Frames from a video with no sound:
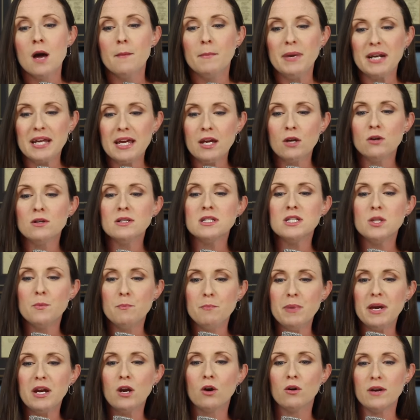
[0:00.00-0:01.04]
But here's the
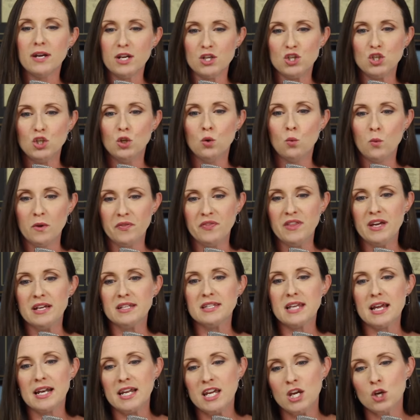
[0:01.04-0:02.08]
bigger issue with
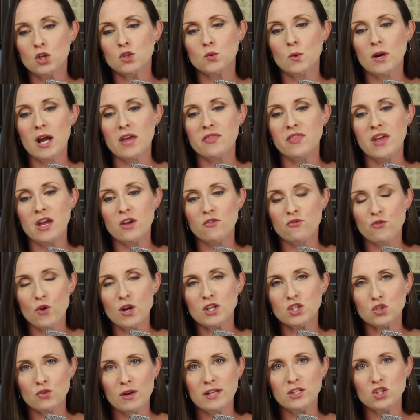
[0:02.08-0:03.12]
this, and here's what I think
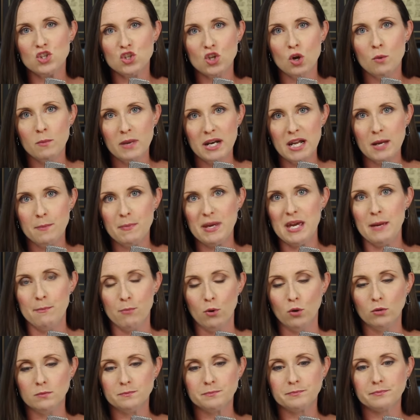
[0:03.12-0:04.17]
frustrates so many
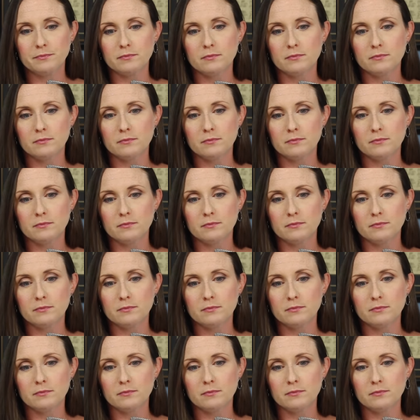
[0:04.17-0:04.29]
people.